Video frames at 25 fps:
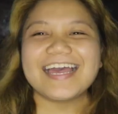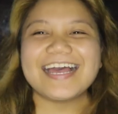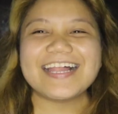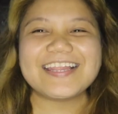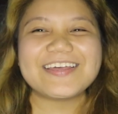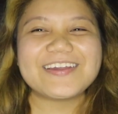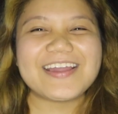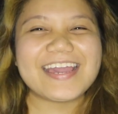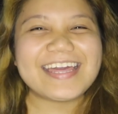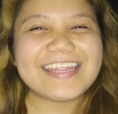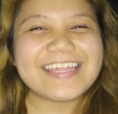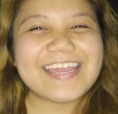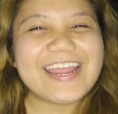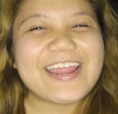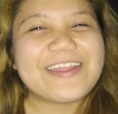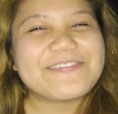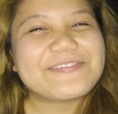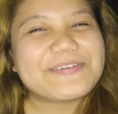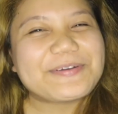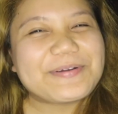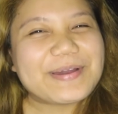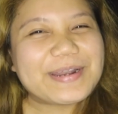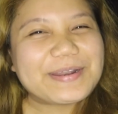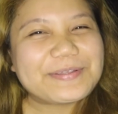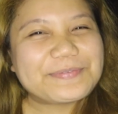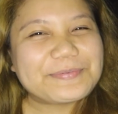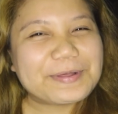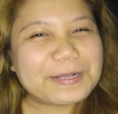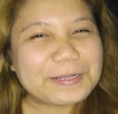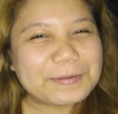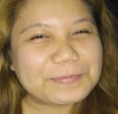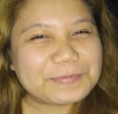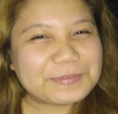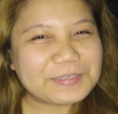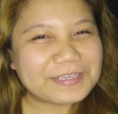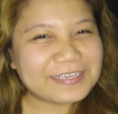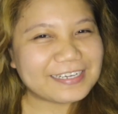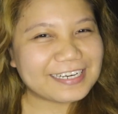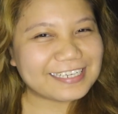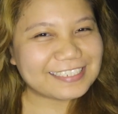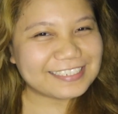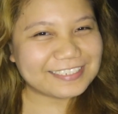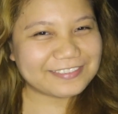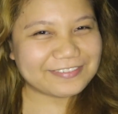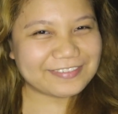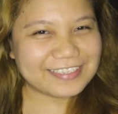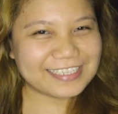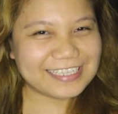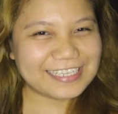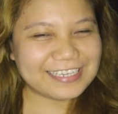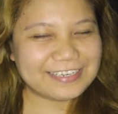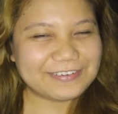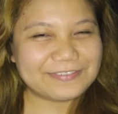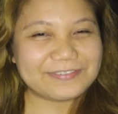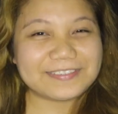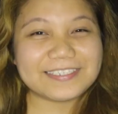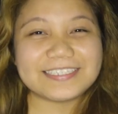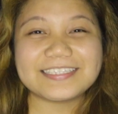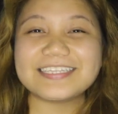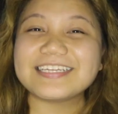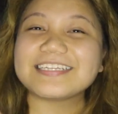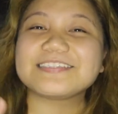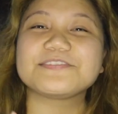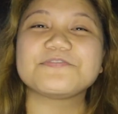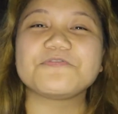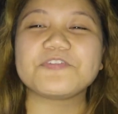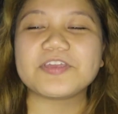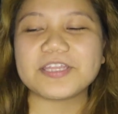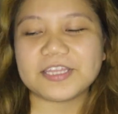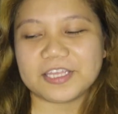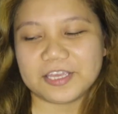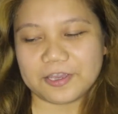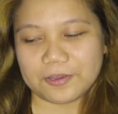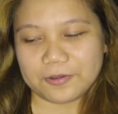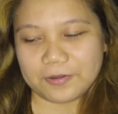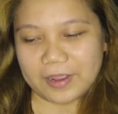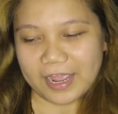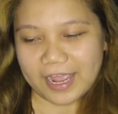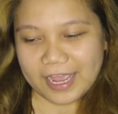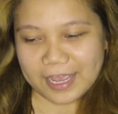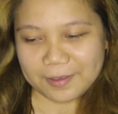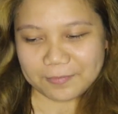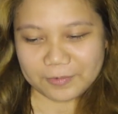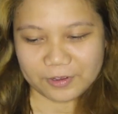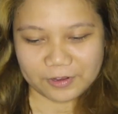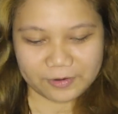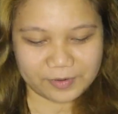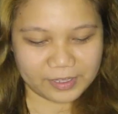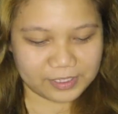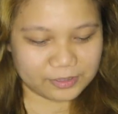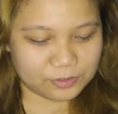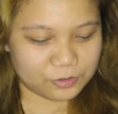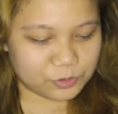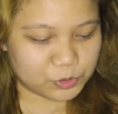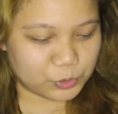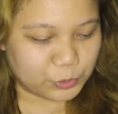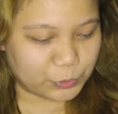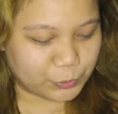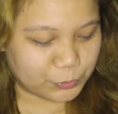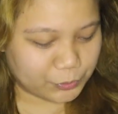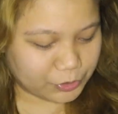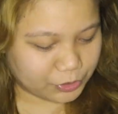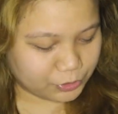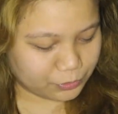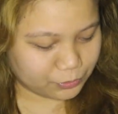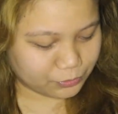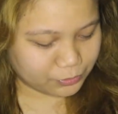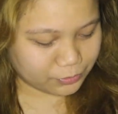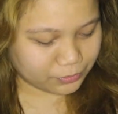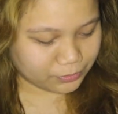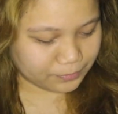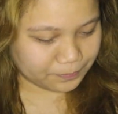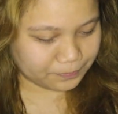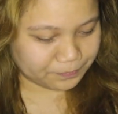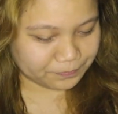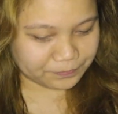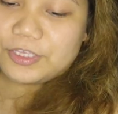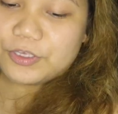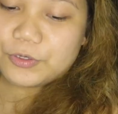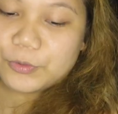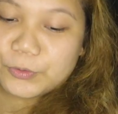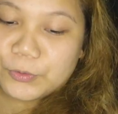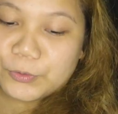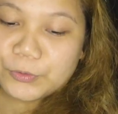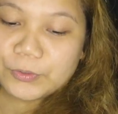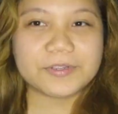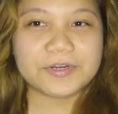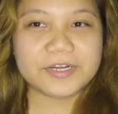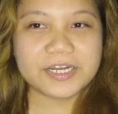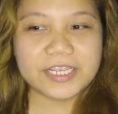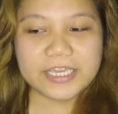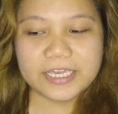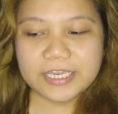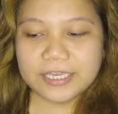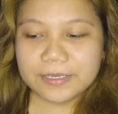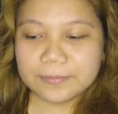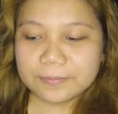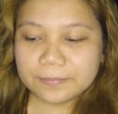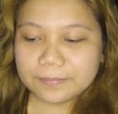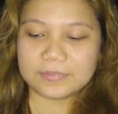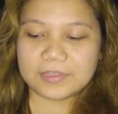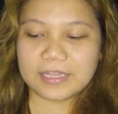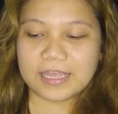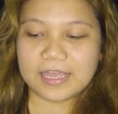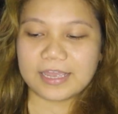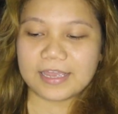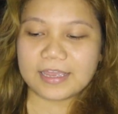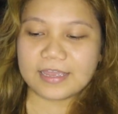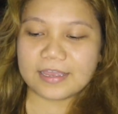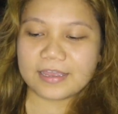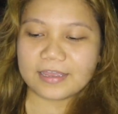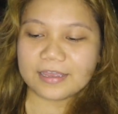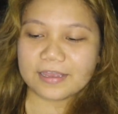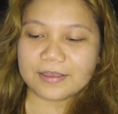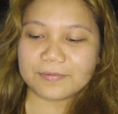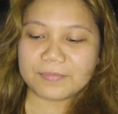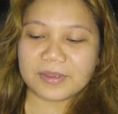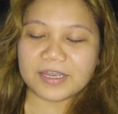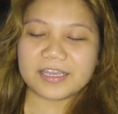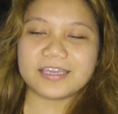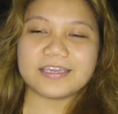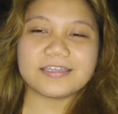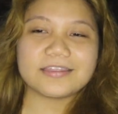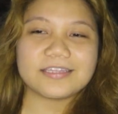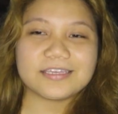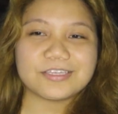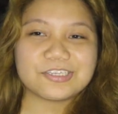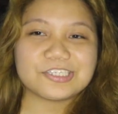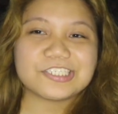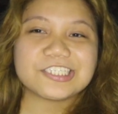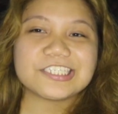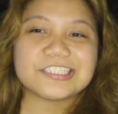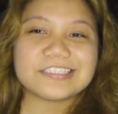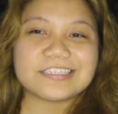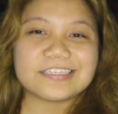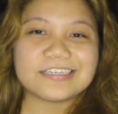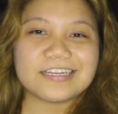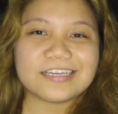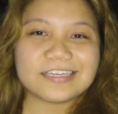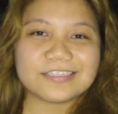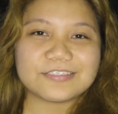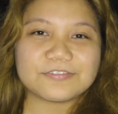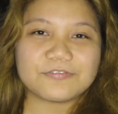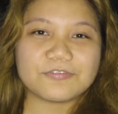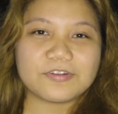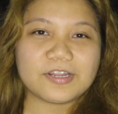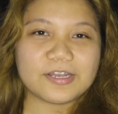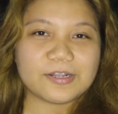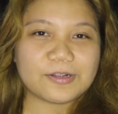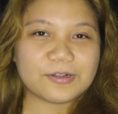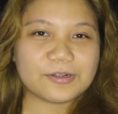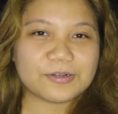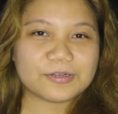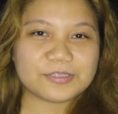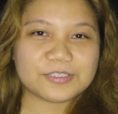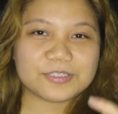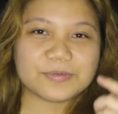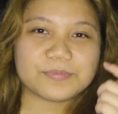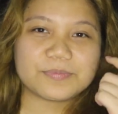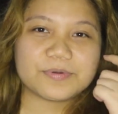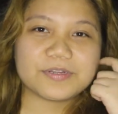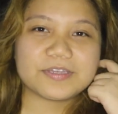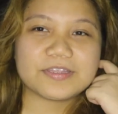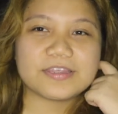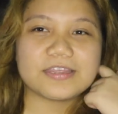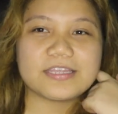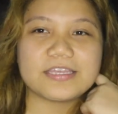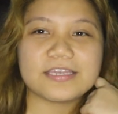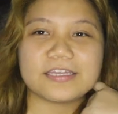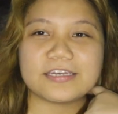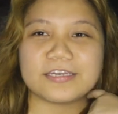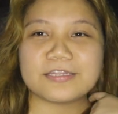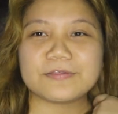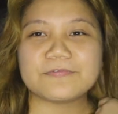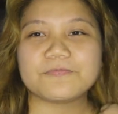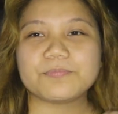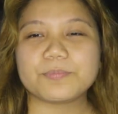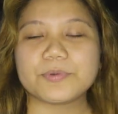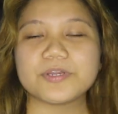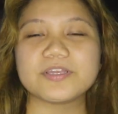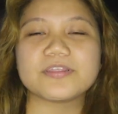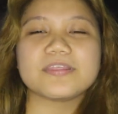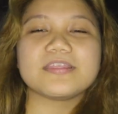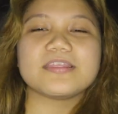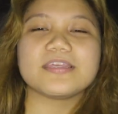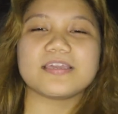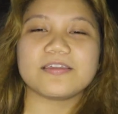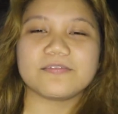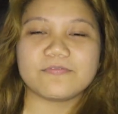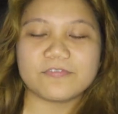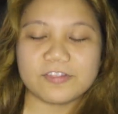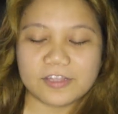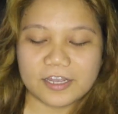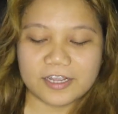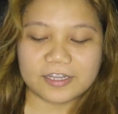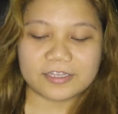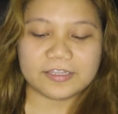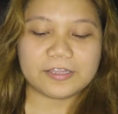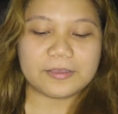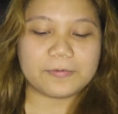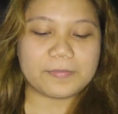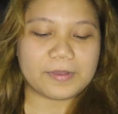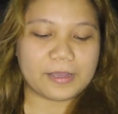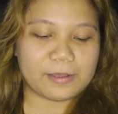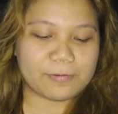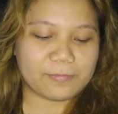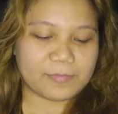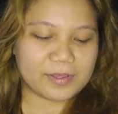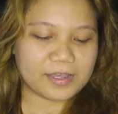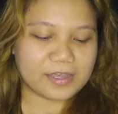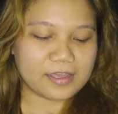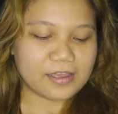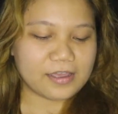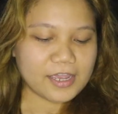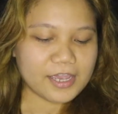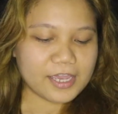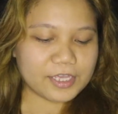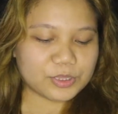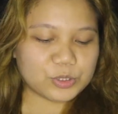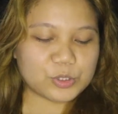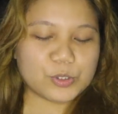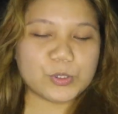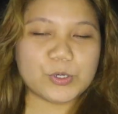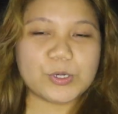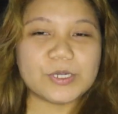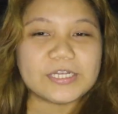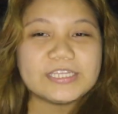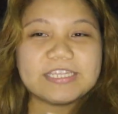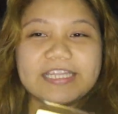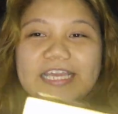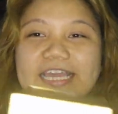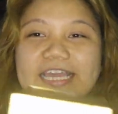Hello, hi there, everyone, and welcome to another video. For this video, I'm going to show you yung cream na makikita nyo siya sa next vlog ko, sa birthday vlog ni Mama. Itong